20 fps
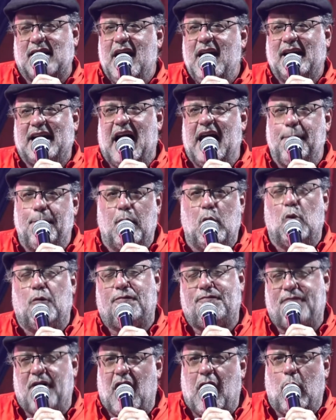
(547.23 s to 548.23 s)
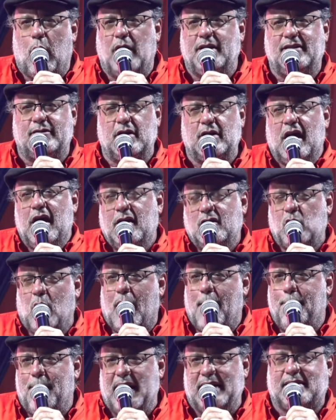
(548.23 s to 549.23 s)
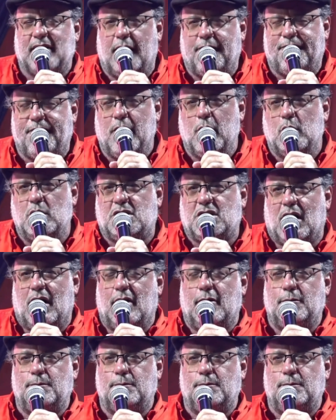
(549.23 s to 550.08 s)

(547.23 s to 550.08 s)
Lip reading: can move forward to a better future.